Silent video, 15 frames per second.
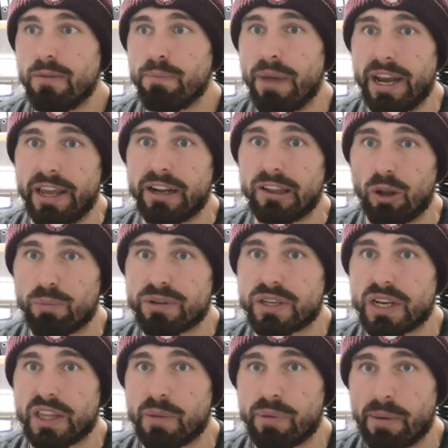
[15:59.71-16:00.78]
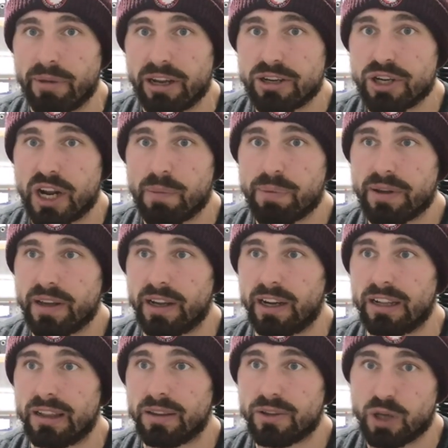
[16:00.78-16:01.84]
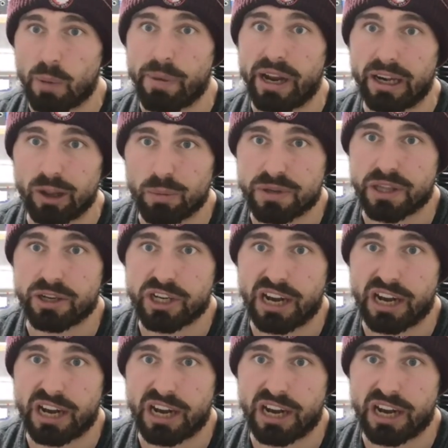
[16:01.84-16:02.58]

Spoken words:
many clubs in the Premiership and top-end clubs in the